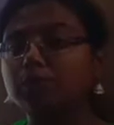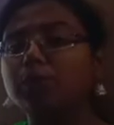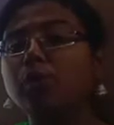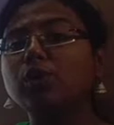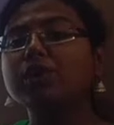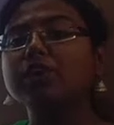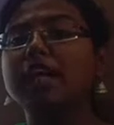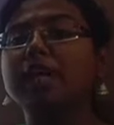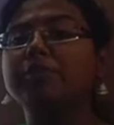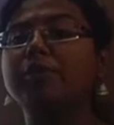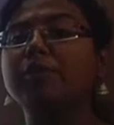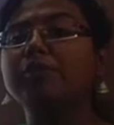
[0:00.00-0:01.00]
both
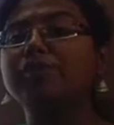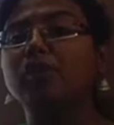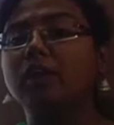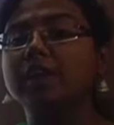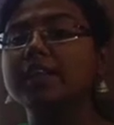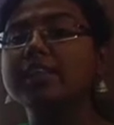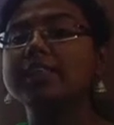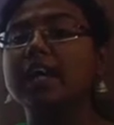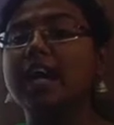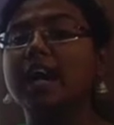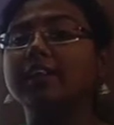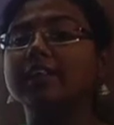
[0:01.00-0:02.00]
type of forest, are